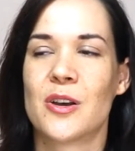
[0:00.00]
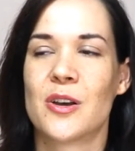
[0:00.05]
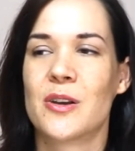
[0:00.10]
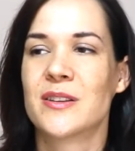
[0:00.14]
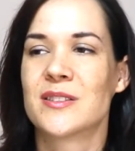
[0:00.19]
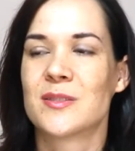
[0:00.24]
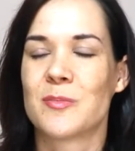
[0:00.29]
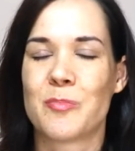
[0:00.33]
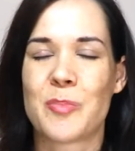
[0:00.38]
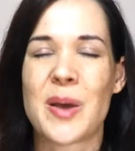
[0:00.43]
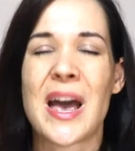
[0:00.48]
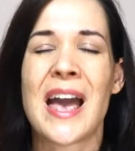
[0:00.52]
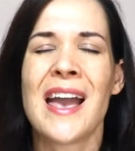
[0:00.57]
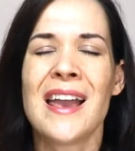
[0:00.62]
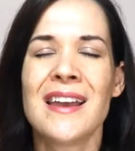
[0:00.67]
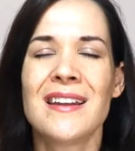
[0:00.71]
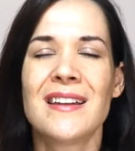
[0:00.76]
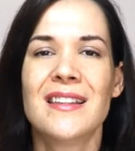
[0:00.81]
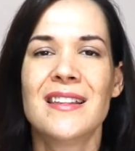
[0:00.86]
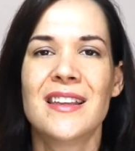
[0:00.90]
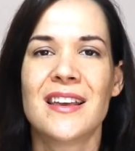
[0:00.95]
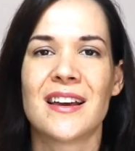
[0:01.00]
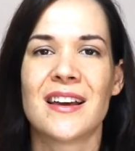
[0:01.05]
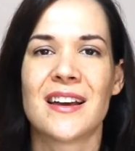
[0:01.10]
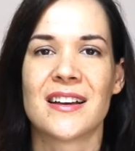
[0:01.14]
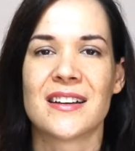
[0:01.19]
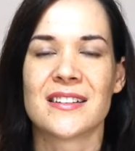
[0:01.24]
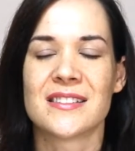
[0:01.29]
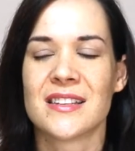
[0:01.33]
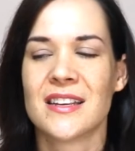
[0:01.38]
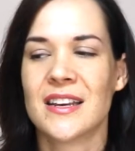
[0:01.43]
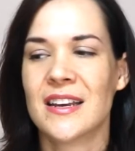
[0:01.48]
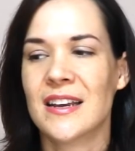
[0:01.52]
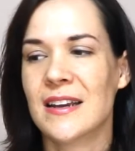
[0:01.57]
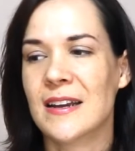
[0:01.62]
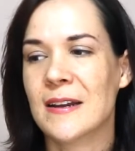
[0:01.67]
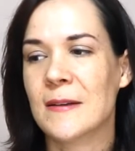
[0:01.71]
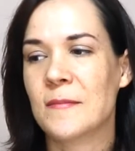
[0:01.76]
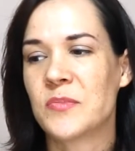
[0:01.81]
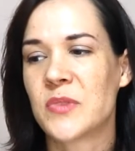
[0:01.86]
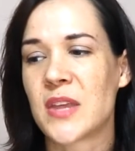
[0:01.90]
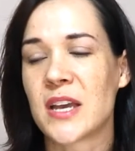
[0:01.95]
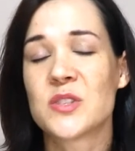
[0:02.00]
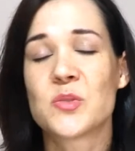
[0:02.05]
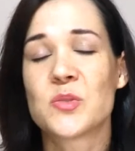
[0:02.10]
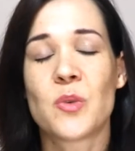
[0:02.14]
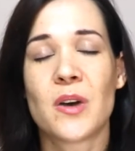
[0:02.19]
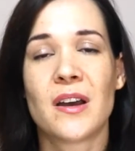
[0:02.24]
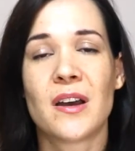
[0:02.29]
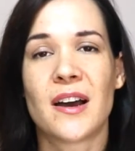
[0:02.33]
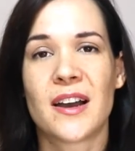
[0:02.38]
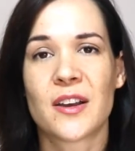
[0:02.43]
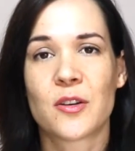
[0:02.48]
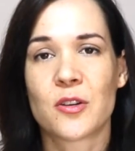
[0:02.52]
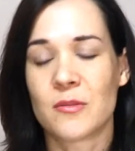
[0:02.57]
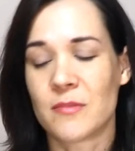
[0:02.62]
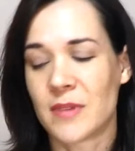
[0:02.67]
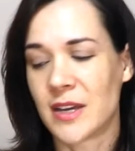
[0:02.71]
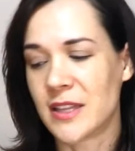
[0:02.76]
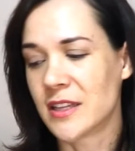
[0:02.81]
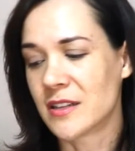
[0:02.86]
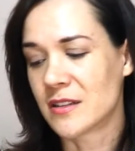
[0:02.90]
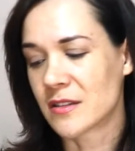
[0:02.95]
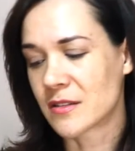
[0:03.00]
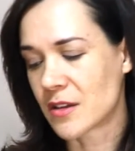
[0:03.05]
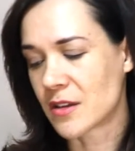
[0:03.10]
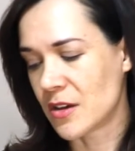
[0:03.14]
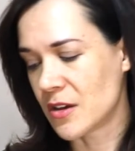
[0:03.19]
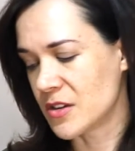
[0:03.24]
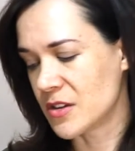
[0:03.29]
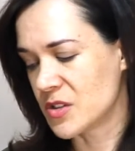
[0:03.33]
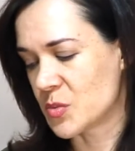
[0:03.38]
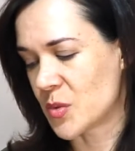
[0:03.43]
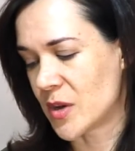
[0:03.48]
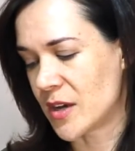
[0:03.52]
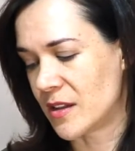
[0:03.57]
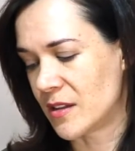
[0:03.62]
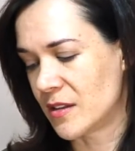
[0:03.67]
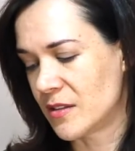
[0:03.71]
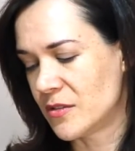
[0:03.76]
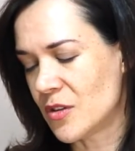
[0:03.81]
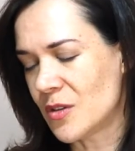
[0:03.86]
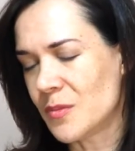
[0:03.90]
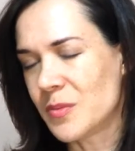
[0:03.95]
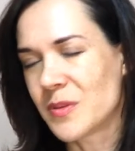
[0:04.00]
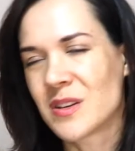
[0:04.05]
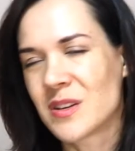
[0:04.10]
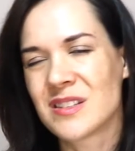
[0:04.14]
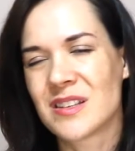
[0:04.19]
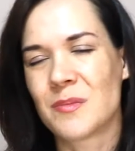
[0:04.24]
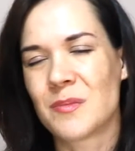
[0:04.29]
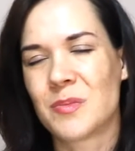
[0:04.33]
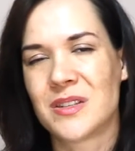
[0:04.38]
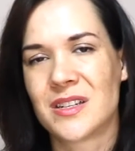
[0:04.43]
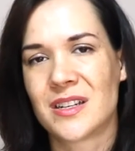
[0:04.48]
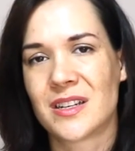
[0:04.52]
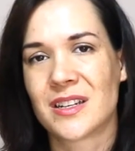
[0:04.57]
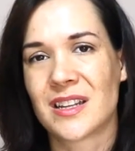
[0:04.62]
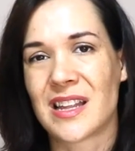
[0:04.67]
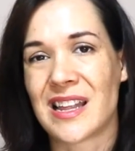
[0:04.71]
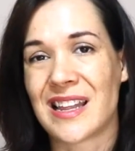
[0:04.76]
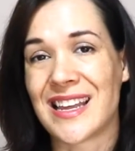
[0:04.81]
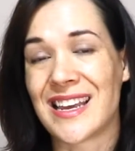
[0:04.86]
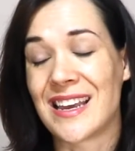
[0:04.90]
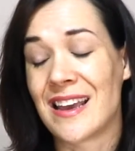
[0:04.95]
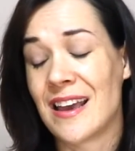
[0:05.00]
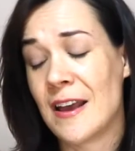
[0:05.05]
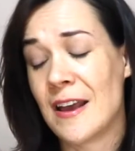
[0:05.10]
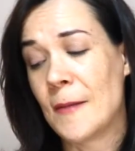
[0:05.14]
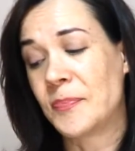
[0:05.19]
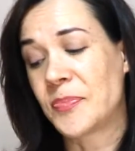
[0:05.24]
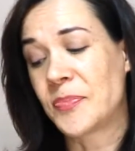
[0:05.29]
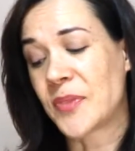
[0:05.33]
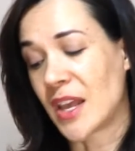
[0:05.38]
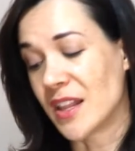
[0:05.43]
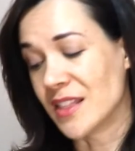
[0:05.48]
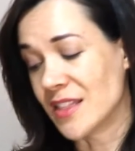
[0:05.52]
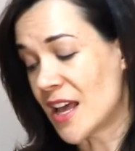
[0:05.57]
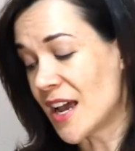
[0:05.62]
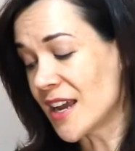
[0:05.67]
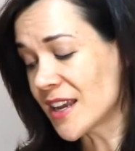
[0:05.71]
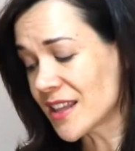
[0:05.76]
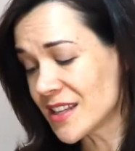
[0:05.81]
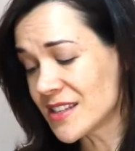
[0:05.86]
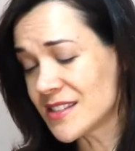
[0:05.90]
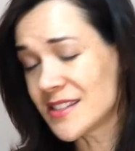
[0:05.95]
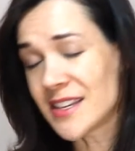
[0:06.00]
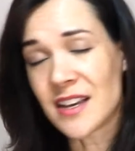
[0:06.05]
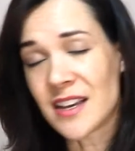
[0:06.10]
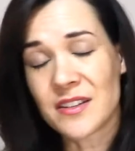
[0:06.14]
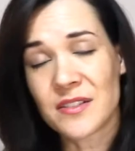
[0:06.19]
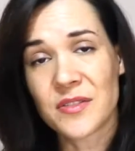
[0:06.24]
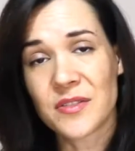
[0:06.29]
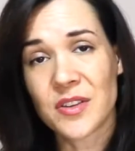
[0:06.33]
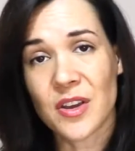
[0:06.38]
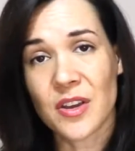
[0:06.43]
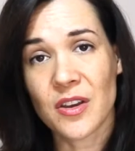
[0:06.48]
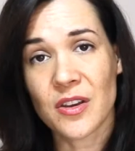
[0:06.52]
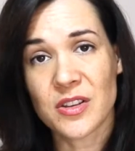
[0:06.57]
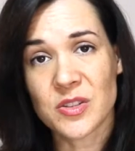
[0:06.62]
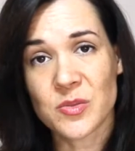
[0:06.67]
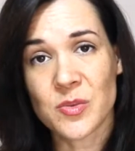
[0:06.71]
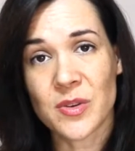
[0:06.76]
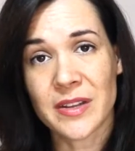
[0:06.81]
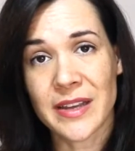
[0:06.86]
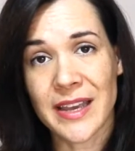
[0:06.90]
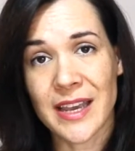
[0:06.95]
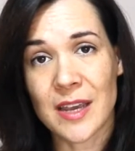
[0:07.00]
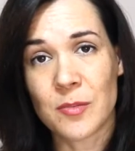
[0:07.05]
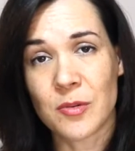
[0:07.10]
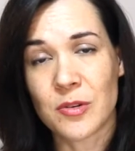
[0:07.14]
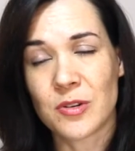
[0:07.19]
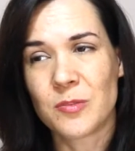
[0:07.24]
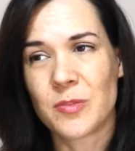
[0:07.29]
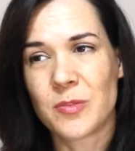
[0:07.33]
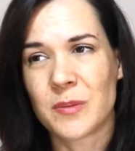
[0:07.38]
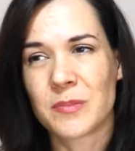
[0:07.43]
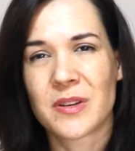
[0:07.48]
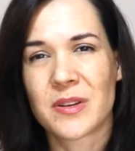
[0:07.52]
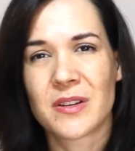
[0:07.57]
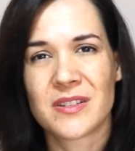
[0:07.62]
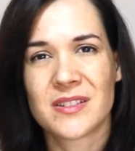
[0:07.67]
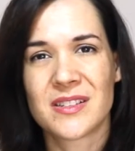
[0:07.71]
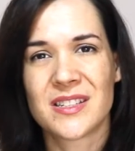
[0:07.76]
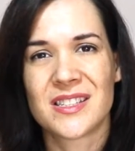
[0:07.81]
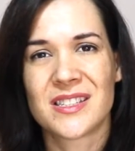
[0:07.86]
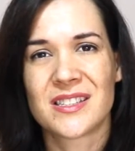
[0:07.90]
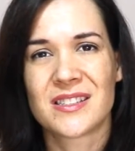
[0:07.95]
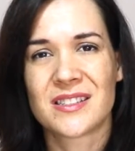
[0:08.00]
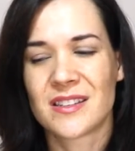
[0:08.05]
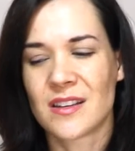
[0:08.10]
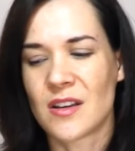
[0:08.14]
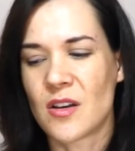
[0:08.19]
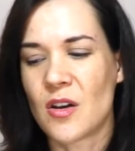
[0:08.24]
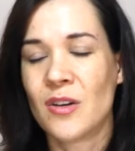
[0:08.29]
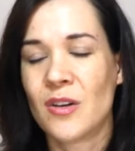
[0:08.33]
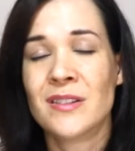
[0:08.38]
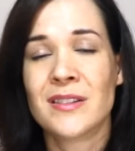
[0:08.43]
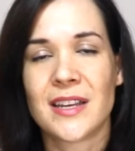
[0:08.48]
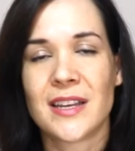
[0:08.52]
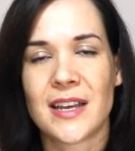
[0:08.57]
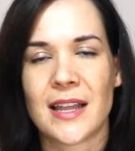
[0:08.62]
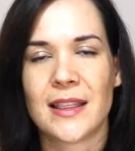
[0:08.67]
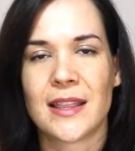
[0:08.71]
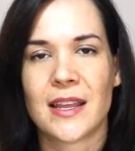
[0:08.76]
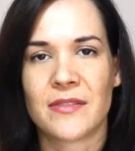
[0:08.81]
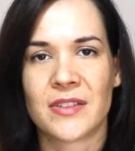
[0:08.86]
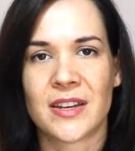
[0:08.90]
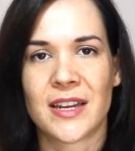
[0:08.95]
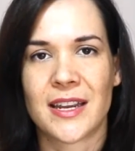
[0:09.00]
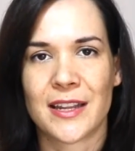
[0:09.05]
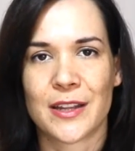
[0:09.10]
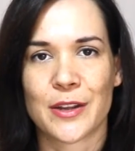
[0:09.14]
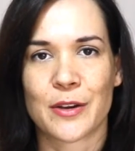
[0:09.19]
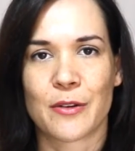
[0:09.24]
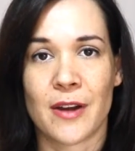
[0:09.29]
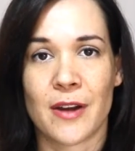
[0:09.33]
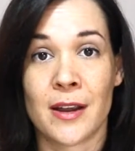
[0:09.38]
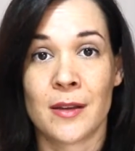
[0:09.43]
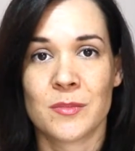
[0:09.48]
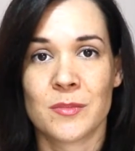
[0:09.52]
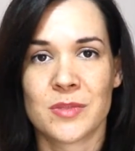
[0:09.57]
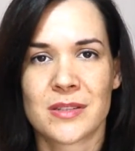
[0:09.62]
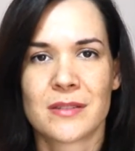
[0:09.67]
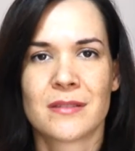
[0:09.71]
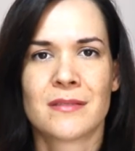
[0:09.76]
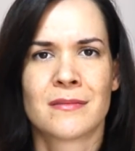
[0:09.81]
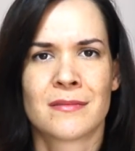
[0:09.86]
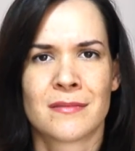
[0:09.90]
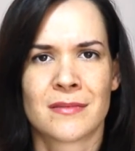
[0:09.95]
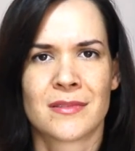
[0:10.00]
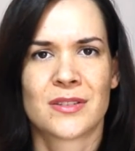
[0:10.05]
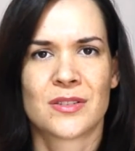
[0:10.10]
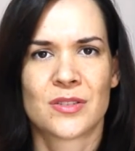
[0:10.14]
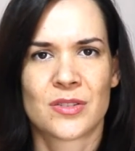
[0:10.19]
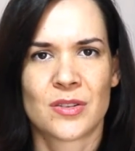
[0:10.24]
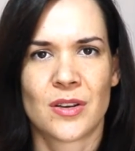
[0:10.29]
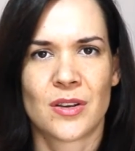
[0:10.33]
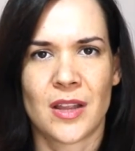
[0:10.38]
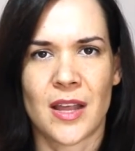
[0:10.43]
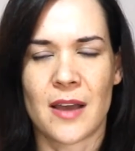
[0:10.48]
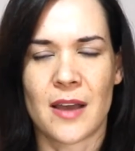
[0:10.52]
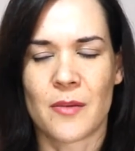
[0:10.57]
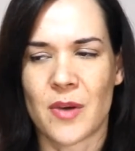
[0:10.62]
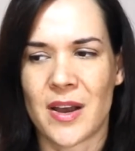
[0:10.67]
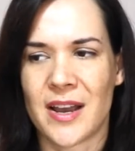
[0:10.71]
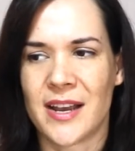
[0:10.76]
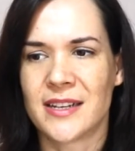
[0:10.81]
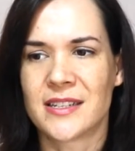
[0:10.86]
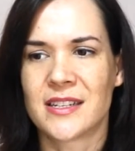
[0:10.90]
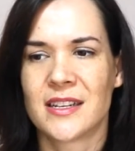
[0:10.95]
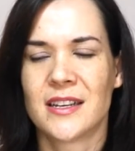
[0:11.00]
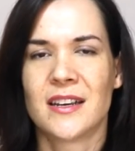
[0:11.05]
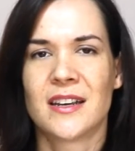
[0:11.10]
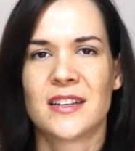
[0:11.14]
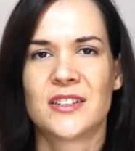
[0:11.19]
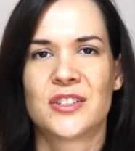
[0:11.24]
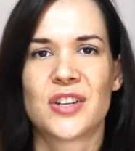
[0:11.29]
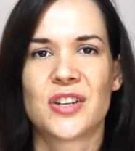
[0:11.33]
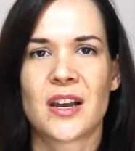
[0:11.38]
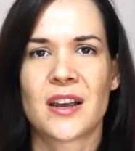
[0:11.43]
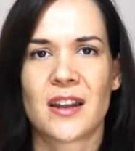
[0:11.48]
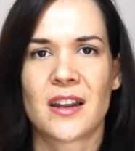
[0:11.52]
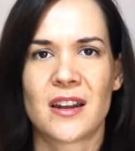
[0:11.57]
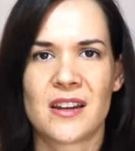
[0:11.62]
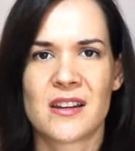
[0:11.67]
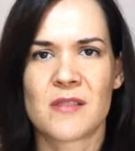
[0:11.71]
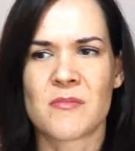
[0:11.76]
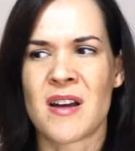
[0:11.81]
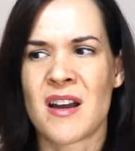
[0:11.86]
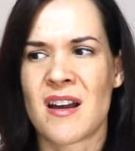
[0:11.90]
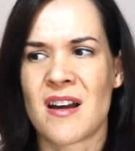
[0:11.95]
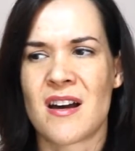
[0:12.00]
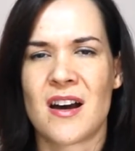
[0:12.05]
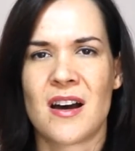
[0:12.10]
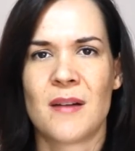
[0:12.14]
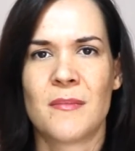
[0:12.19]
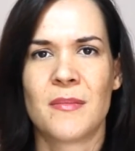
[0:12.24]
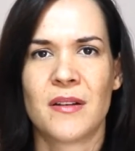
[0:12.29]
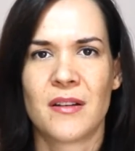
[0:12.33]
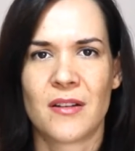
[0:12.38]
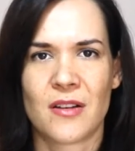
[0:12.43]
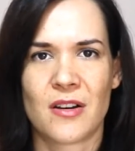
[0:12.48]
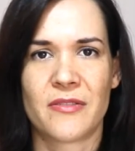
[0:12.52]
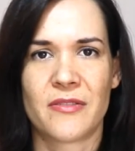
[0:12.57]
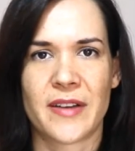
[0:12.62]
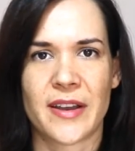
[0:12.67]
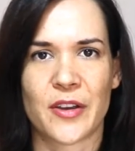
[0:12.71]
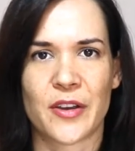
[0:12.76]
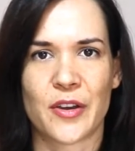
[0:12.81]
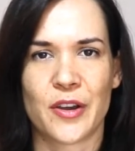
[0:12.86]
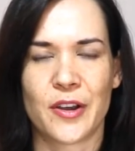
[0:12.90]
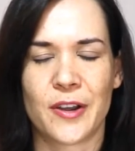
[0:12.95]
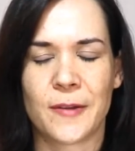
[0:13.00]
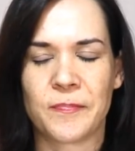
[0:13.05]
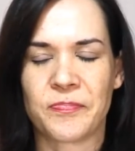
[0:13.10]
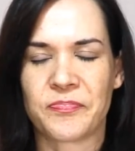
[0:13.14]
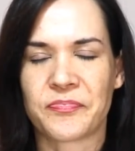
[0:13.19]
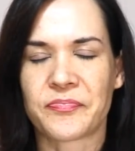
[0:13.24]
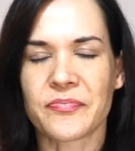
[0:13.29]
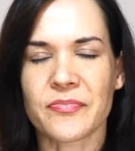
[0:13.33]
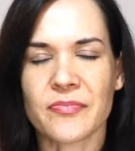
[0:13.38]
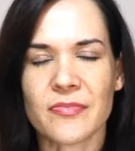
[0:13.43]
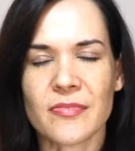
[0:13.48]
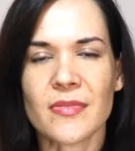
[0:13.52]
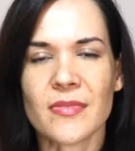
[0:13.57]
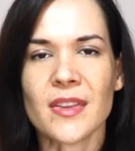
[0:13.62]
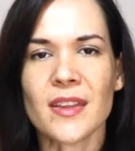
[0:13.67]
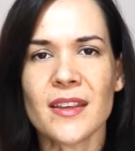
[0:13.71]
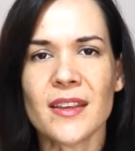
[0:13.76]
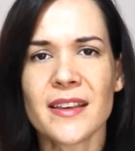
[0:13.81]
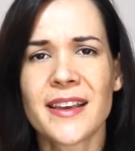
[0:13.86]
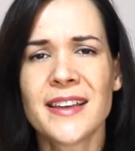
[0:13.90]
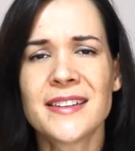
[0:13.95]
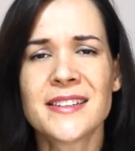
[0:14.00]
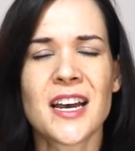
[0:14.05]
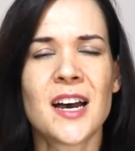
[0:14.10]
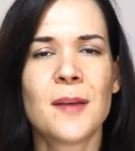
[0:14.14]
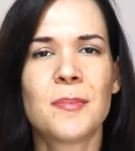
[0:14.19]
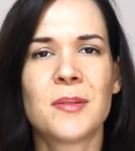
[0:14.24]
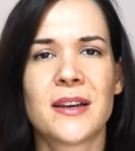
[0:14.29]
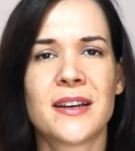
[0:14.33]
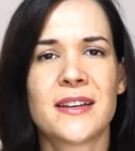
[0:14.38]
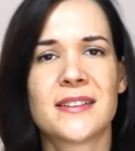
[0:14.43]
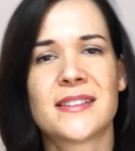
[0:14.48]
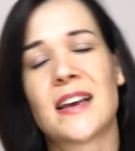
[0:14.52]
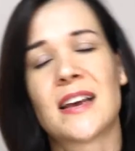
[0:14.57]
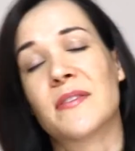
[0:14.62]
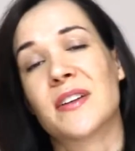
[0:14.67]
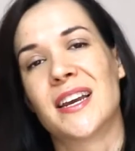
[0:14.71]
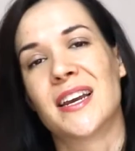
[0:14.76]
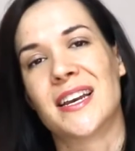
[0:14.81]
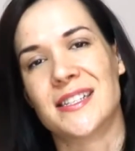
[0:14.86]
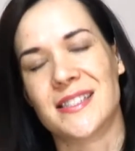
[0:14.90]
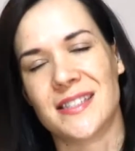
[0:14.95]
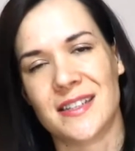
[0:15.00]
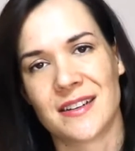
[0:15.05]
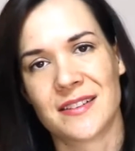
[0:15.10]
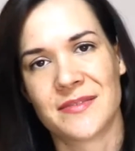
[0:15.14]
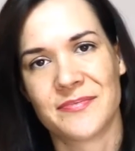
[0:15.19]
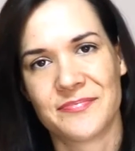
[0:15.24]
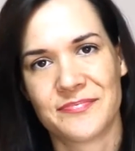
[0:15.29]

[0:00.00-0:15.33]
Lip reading: It's a pain in the ass. That's why I got my little Kurzweil, not because I particularly like the sound of the Kurzweil keyboard, but because it's only 11 kilograms. So lightweight, chuck it under my arm, off I go. Guitar players have it easier.